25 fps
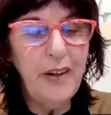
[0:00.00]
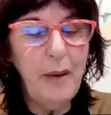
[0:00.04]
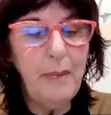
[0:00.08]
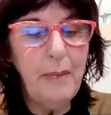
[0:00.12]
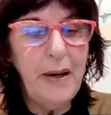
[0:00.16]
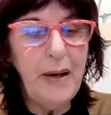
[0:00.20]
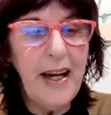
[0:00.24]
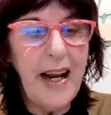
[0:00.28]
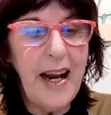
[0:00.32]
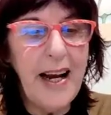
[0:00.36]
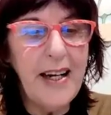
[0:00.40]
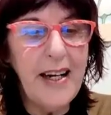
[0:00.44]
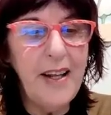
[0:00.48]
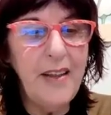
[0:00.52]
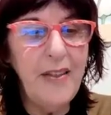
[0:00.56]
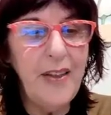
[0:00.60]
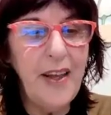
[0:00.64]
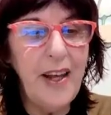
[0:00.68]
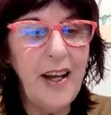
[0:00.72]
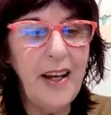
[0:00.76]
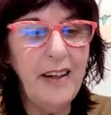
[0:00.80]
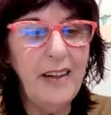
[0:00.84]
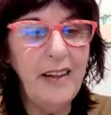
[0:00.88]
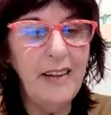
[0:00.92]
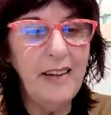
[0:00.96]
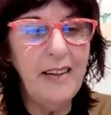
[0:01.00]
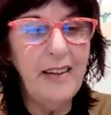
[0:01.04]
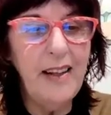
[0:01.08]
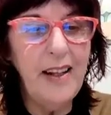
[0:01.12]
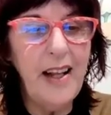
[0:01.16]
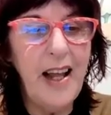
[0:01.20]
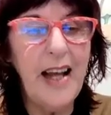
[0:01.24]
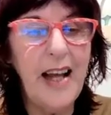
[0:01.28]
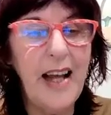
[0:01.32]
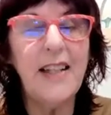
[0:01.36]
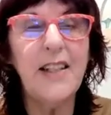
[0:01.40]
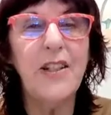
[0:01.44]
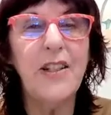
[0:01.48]
I mean, anything
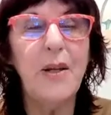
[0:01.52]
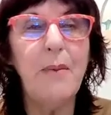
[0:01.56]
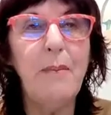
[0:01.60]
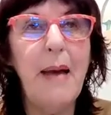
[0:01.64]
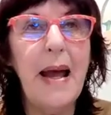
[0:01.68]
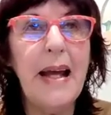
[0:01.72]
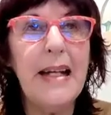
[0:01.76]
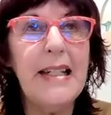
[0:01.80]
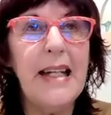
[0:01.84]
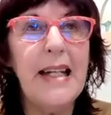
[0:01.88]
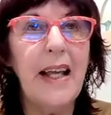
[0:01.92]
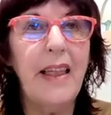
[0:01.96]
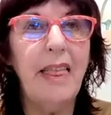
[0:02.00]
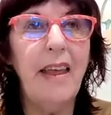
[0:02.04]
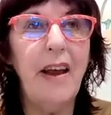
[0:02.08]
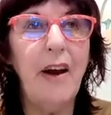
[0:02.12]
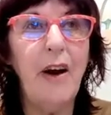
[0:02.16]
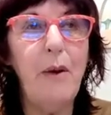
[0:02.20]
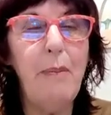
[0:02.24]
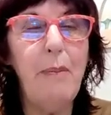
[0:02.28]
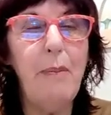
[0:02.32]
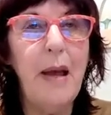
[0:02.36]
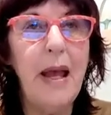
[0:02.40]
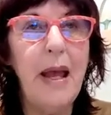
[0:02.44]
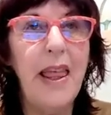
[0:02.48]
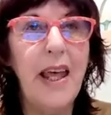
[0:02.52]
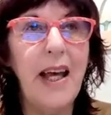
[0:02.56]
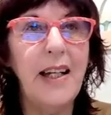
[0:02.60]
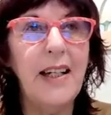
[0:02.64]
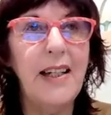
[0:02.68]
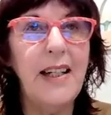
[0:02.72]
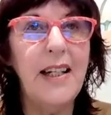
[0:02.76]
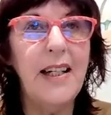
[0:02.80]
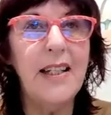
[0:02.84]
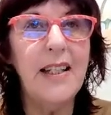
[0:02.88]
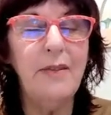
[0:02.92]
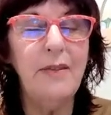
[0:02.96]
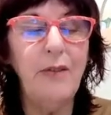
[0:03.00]
like somatic therapy that
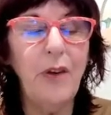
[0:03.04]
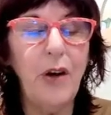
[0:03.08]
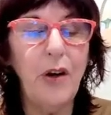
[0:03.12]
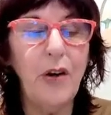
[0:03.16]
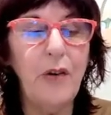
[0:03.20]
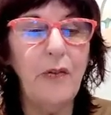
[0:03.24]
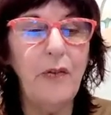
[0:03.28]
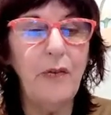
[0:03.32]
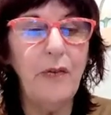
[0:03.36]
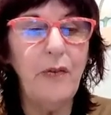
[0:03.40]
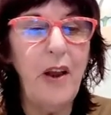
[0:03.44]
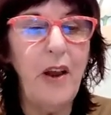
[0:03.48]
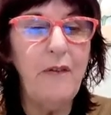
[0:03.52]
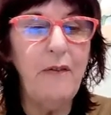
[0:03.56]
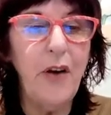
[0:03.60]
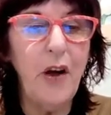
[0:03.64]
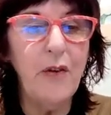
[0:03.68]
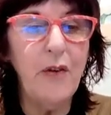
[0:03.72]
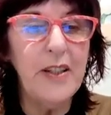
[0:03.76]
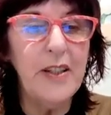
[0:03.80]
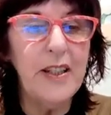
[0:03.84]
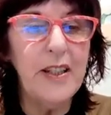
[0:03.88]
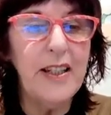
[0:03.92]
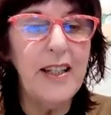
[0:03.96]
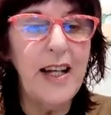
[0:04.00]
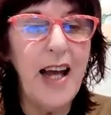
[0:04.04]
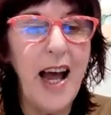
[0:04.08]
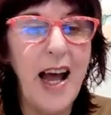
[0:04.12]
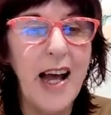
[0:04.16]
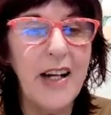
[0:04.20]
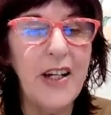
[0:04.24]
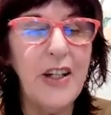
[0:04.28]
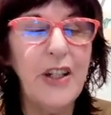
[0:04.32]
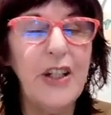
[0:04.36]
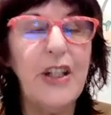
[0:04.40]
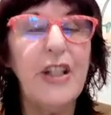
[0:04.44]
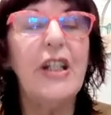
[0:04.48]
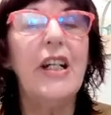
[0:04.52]
involves
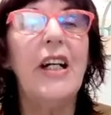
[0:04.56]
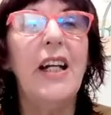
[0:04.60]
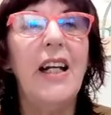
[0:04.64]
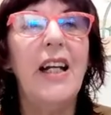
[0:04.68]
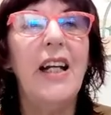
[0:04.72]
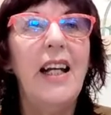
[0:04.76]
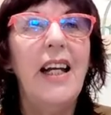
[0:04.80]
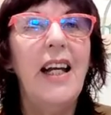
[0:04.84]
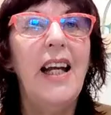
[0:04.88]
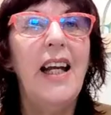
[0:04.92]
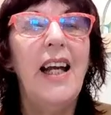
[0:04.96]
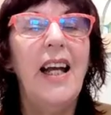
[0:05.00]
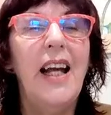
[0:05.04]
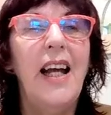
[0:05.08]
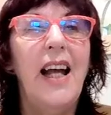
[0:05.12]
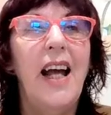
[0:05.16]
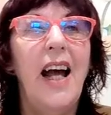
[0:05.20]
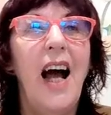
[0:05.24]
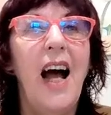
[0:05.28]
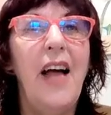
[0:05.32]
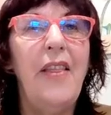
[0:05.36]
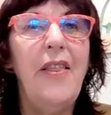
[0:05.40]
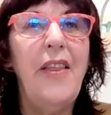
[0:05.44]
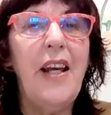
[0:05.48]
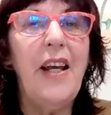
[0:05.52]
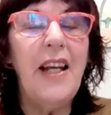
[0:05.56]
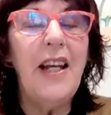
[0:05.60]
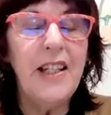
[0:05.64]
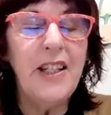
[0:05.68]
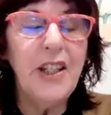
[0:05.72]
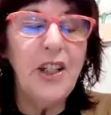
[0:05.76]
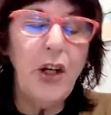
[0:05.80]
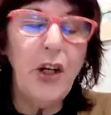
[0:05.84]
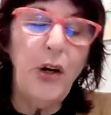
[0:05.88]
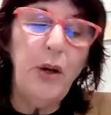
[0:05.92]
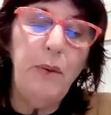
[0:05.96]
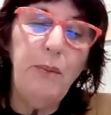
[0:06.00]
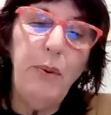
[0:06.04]
touch, I think is
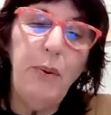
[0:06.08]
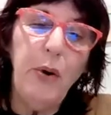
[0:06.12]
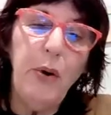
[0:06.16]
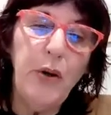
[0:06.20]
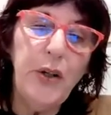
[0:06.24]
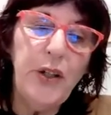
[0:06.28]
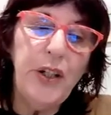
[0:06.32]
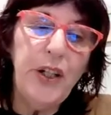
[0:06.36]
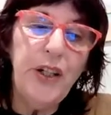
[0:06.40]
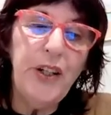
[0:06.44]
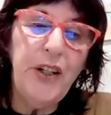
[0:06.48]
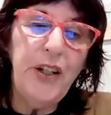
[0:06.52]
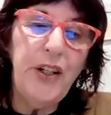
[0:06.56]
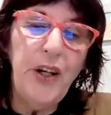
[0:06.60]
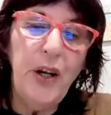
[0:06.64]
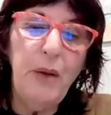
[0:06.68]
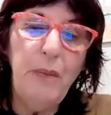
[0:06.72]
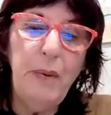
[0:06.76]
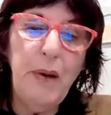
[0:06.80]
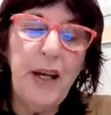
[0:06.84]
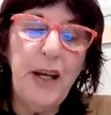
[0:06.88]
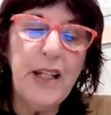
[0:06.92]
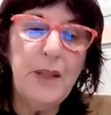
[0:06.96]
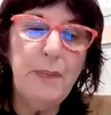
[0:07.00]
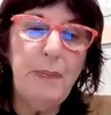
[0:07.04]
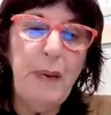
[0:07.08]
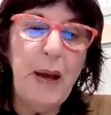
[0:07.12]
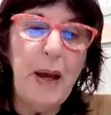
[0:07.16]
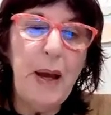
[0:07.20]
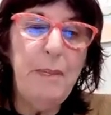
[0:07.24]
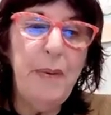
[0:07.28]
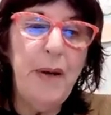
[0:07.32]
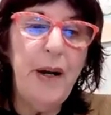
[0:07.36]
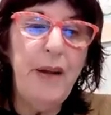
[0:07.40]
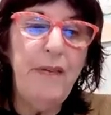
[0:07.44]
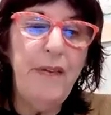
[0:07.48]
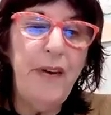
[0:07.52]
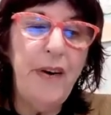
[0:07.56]
so important, you know, because
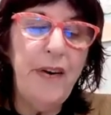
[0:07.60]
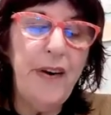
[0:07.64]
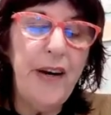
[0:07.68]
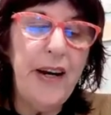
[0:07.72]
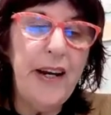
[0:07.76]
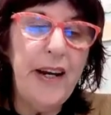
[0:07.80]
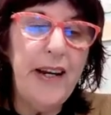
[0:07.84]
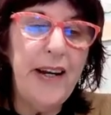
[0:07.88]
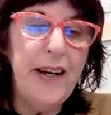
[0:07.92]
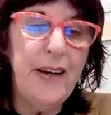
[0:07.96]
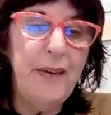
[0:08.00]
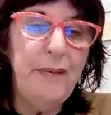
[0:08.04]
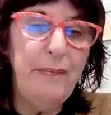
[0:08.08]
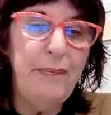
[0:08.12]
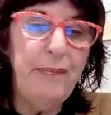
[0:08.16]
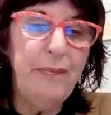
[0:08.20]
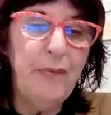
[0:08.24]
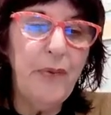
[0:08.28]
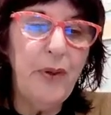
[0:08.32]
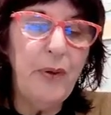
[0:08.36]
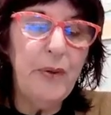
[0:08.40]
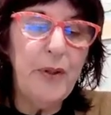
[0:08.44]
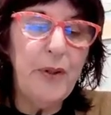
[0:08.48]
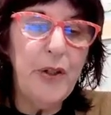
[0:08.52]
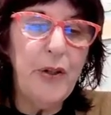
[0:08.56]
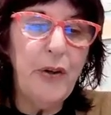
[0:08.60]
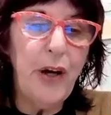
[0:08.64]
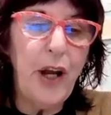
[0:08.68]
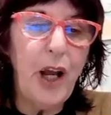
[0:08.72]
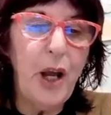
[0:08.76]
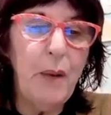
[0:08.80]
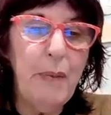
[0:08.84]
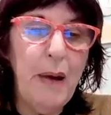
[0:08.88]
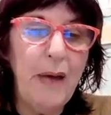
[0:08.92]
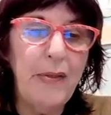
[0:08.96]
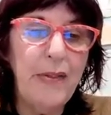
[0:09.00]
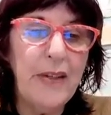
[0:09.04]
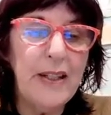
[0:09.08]
people are very, we were talking
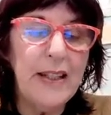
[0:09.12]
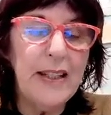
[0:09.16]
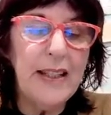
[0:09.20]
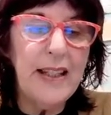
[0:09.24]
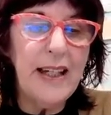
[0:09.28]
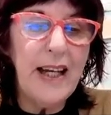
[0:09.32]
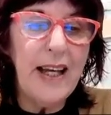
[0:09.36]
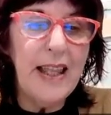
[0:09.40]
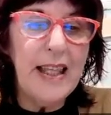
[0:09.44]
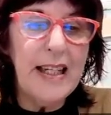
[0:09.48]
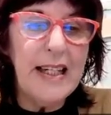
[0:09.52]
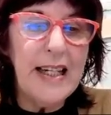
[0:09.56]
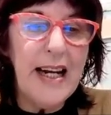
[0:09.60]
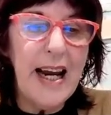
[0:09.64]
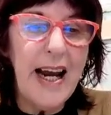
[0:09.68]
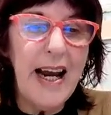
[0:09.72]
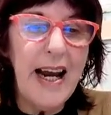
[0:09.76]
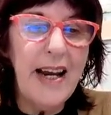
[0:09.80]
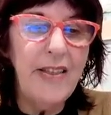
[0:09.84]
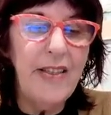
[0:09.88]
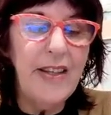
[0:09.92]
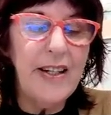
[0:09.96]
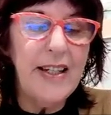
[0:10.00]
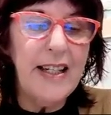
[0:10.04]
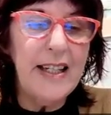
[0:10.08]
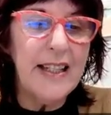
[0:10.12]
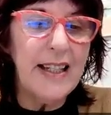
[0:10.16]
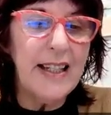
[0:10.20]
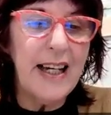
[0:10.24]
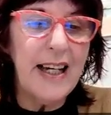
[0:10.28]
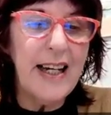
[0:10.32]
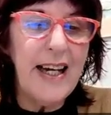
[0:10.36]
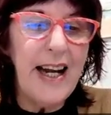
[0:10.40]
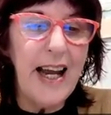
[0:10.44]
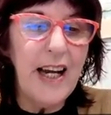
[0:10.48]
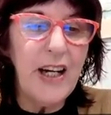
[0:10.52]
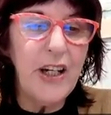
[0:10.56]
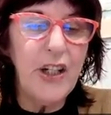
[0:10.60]
about this the other day, the
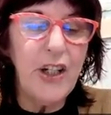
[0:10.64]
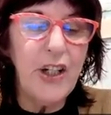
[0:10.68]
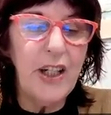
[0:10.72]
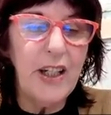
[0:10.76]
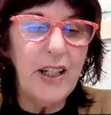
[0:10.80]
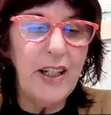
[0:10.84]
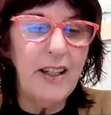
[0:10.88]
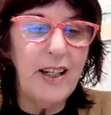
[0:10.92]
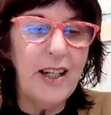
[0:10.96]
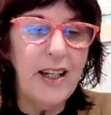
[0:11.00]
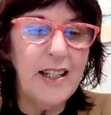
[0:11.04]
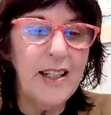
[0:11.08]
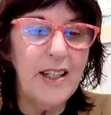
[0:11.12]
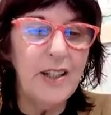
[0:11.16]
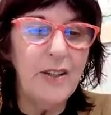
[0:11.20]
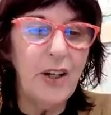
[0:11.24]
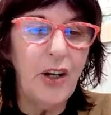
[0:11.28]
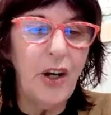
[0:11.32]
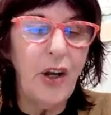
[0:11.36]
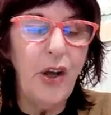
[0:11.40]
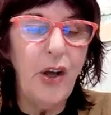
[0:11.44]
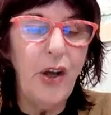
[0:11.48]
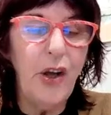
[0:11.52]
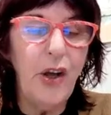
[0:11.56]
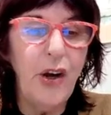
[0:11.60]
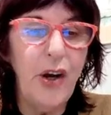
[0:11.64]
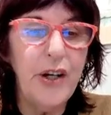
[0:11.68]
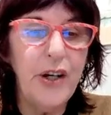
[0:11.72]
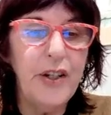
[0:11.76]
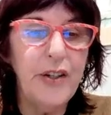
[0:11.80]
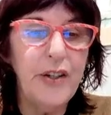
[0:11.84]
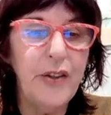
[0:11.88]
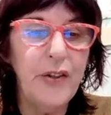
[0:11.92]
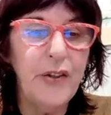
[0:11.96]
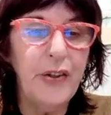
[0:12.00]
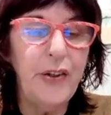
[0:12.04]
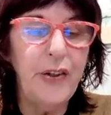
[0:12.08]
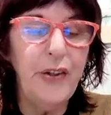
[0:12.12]
disconnection that's
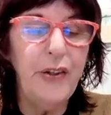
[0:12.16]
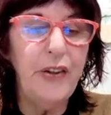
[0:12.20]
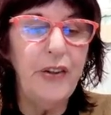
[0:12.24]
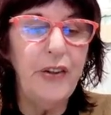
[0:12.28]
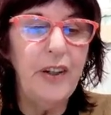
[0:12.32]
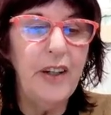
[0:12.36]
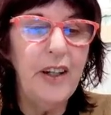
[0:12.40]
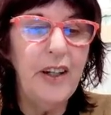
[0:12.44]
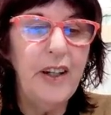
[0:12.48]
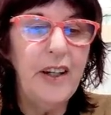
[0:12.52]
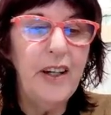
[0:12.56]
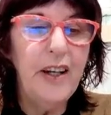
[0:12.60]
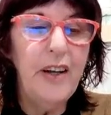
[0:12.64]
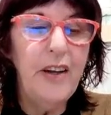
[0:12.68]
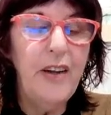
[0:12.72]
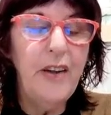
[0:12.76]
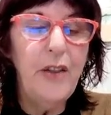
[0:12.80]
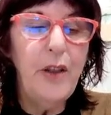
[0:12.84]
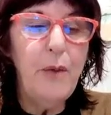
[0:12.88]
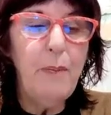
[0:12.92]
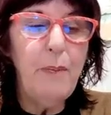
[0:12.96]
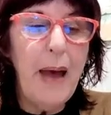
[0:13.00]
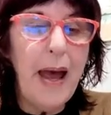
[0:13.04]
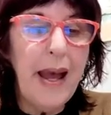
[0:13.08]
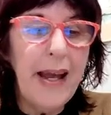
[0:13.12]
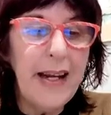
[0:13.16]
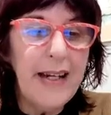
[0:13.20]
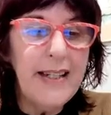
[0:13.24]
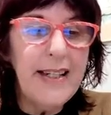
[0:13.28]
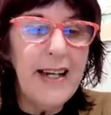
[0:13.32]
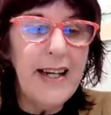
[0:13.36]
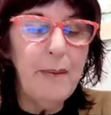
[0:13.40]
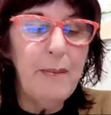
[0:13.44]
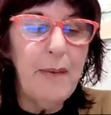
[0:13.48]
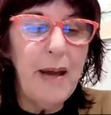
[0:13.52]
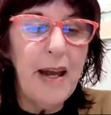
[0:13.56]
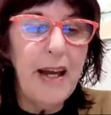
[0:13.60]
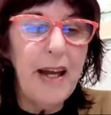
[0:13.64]
occurred through the
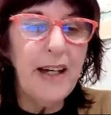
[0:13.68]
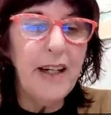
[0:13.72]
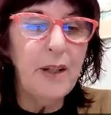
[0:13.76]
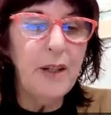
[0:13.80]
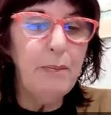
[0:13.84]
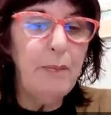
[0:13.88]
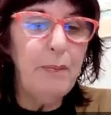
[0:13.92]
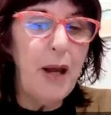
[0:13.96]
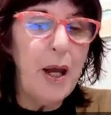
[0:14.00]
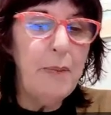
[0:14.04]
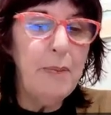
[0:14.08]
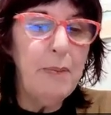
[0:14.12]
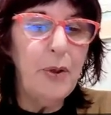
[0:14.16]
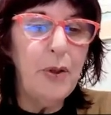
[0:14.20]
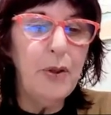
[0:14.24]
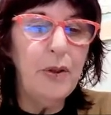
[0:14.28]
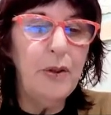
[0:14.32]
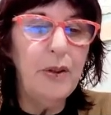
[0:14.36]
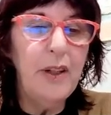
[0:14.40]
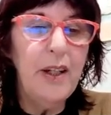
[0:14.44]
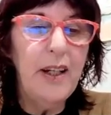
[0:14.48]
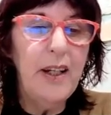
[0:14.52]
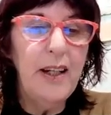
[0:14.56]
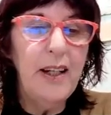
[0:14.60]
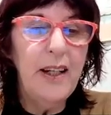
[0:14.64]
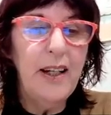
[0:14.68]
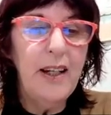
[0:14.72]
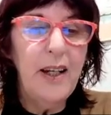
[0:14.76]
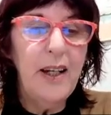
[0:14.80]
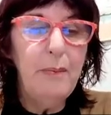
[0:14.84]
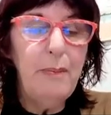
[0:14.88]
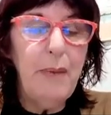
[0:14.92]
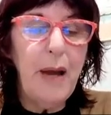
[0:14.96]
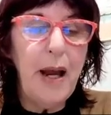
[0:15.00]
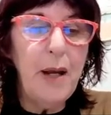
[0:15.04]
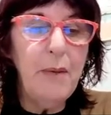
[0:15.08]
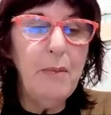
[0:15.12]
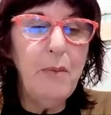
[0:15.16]
pandemic and people
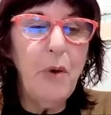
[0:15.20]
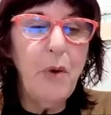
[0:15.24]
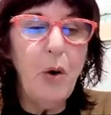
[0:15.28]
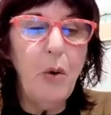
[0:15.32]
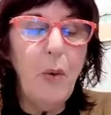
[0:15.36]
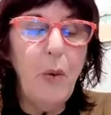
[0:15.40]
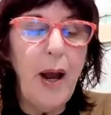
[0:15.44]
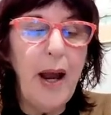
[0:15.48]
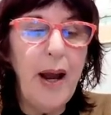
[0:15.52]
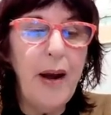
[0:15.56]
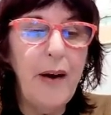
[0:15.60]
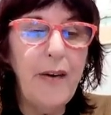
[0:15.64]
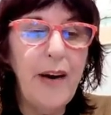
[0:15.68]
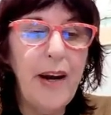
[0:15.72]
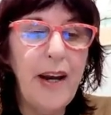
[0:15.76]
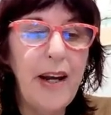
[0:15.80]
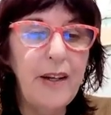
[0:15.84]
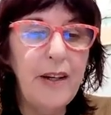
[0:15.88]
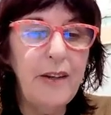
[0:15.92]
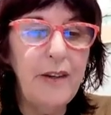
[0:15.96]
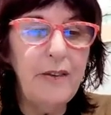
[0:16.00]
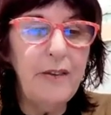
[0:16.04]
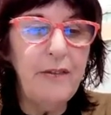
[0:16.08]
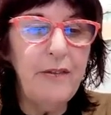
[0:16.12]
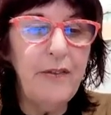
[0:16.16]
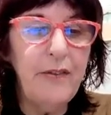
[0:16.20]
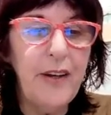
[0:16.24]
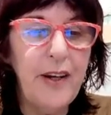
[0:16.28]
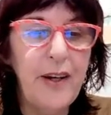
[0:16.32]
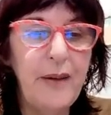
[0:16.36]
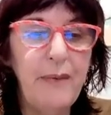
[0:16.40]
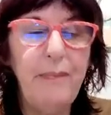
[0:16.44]
being more wary of